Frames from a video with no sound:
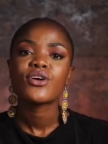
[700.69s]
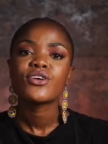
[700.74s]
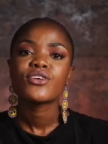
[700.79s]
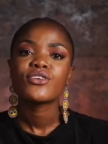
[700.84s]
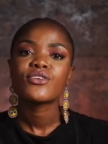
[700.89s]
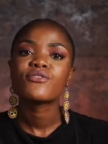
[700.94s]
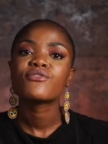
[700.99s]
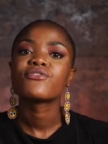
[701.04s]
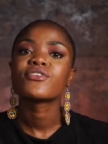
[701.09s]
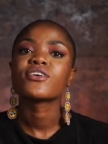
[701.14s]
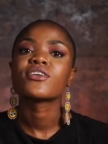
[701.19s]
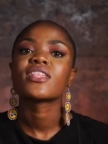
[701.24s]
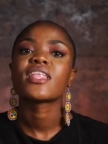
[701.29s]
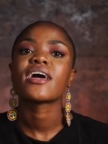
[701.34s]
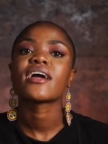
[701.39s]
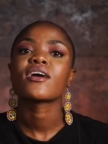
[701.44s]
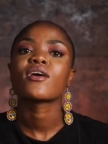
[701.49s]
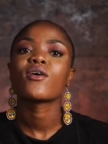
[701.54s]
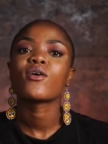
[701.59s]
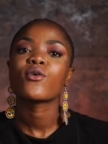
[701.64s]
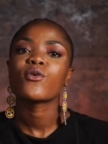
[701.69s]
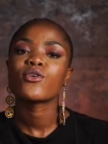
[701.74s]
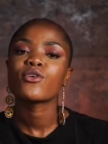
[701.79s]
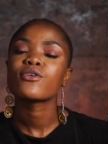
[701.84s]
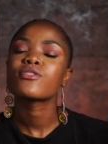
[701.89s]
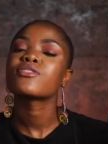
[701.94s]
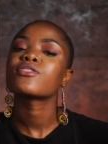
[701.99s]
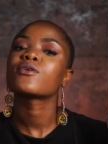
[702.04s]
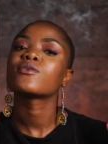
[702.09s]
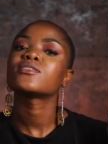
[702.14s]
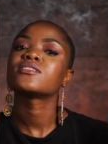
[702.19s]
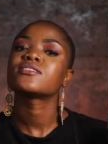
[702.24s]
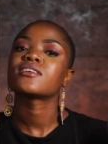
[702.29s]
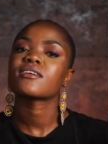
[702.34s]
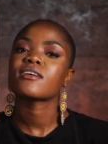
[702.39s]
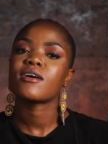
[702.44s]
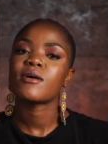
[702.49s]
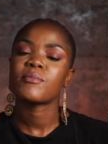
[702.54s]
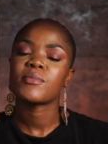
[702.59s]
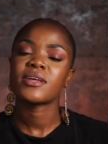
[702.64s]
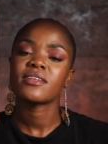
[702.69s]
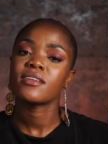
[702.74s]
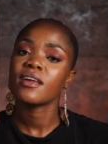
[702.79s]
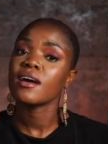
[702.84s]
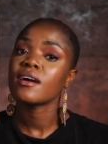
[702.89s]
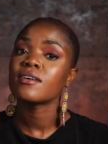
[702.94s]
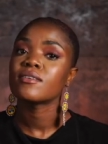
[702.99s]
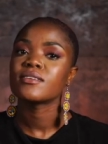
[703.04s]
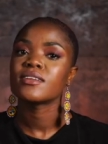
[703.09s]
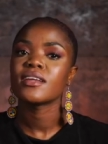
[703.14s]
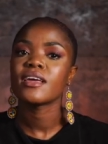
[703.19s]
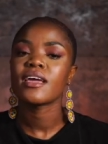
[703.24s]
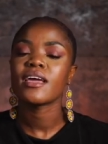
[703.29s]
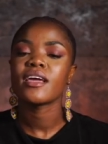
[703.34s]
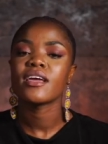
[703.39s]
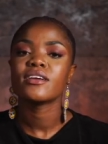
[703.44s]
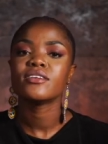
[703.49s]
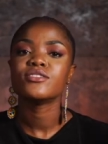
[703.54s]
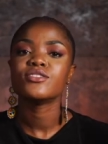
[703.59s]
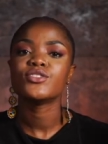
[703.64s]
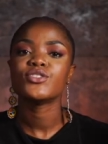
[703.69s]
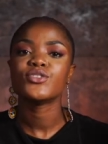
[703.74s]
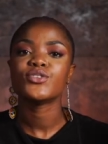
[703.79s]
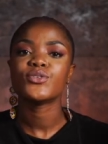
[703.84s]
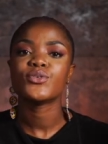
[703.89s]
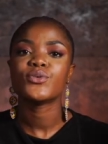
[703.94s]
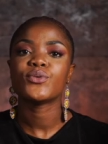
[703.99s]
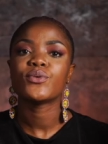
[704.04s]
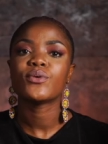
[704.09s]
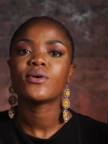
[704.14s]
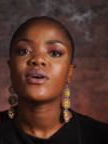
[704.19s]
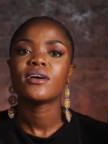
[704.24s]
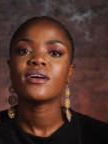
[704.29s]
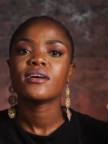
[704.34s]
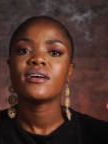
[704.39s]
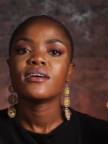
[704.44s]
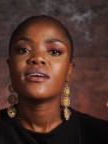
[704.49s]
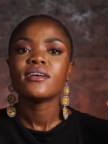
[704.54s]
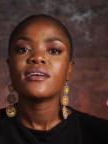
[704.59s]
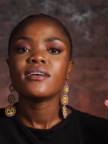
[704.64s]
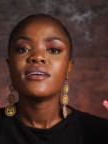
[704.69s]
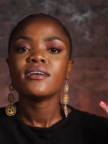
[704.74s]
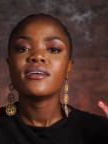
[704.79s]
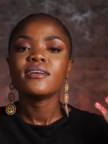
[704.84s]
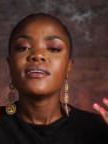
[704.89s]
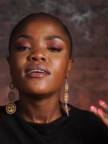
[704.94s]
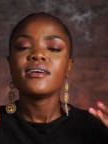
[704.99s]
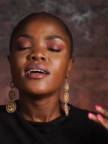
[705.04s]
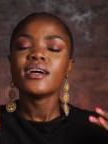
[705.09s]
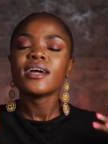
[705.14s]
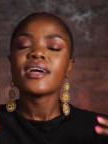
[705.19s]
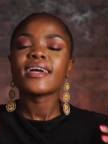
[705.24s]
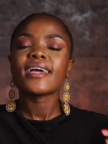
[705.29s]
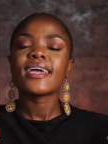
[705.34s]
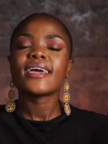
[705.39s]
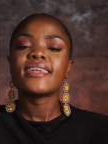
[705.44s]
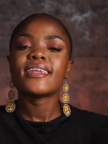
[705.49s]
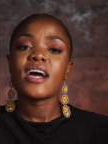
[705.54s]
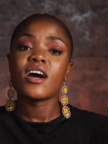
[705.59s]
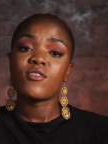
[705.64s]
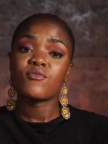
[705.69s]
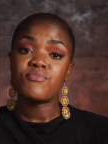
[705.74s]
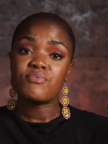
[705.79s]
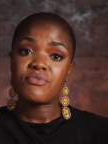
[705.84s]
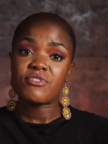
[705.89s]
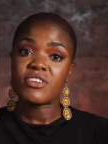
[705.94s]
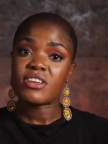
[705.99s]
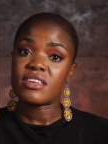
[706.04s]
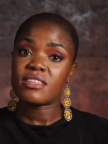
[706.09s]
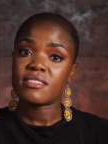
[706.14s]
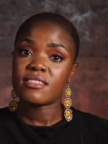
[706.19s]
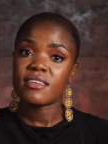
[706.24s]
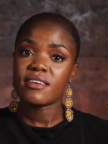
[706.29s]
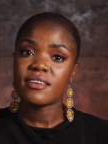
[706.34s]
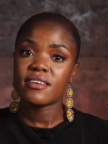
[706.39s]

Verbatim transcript: you feel like all your thoughts are coming down and you can now breathe.